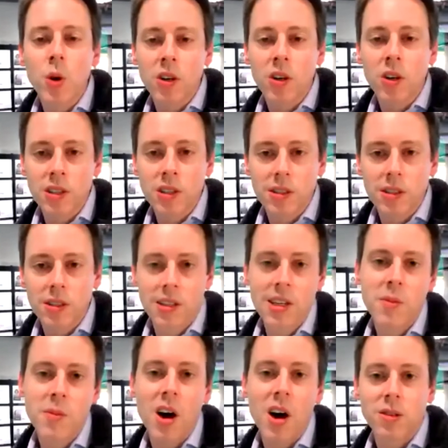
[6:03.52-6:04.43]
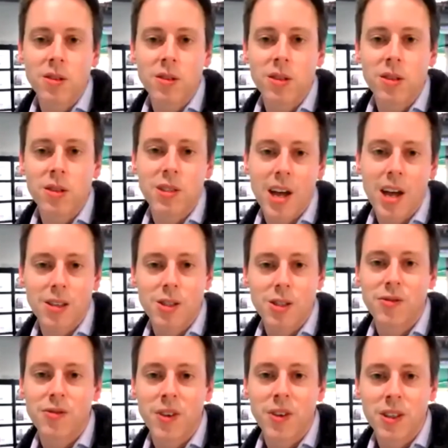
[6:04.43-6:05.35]
on the team understands the
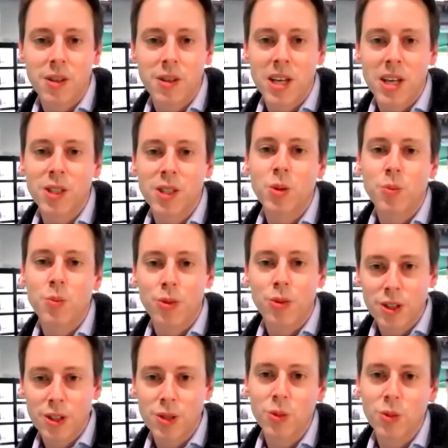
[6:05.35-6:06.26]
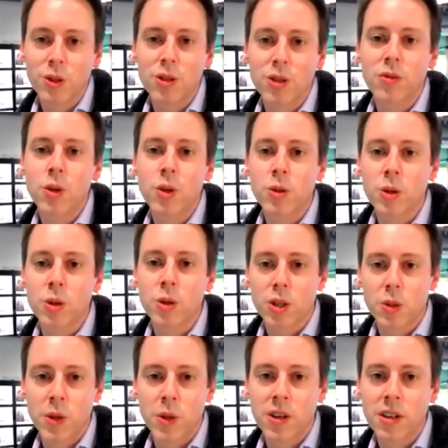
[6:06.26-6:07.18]
fundamental principles of user
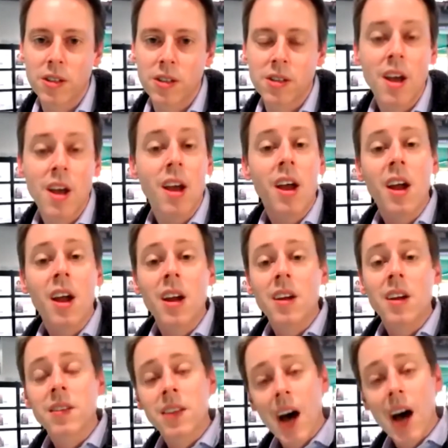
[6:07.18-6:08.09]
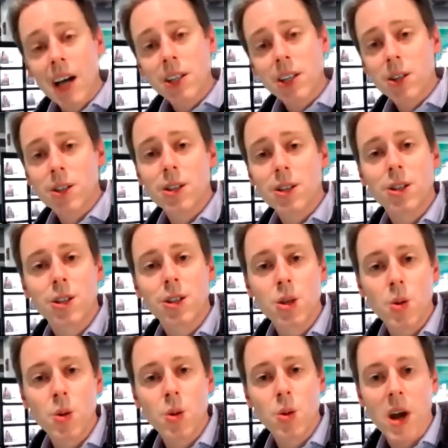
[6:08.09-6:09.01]
experience, not just the
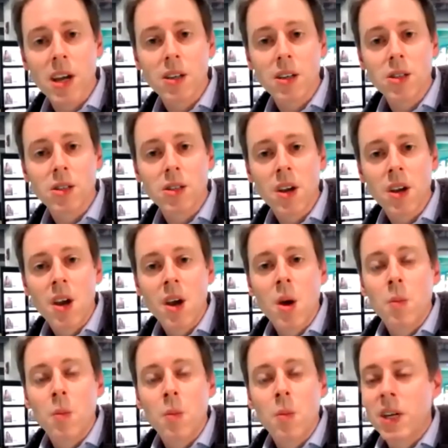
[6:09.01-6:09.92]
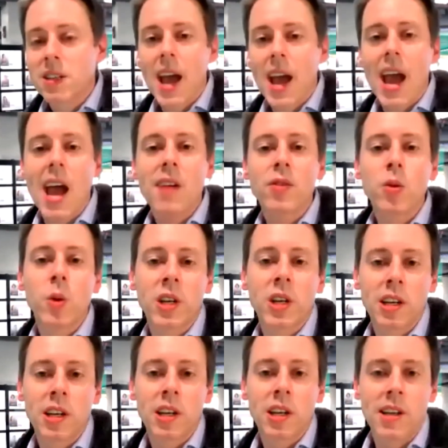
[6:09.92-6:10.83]
CUAs, because everyone
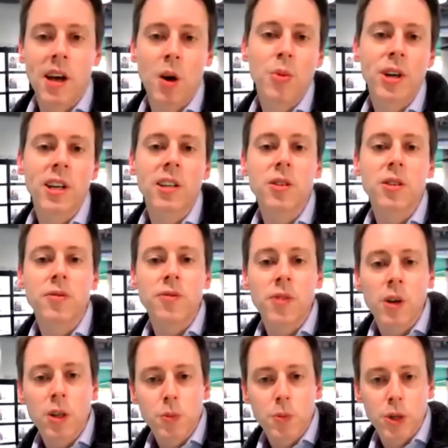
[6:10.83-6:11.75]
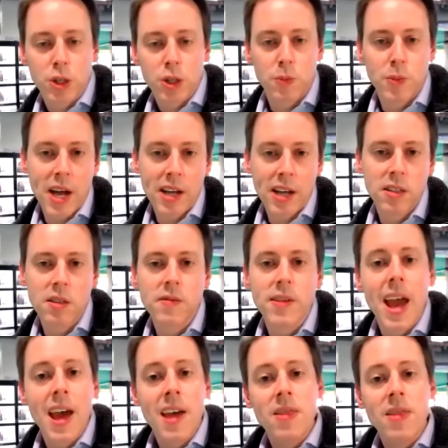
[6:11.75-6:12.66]
can help bring a diverse perspective
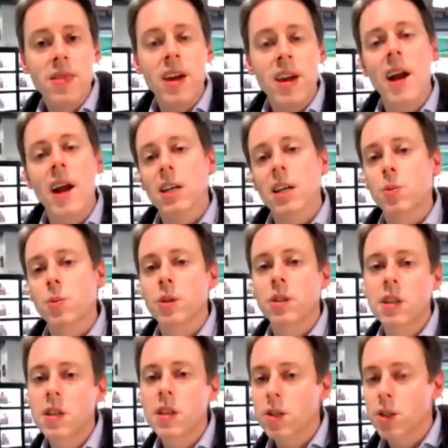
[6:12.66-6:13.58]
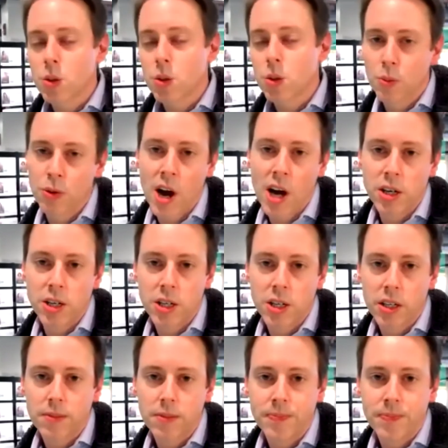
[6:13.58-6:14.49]
and their expertise to a project.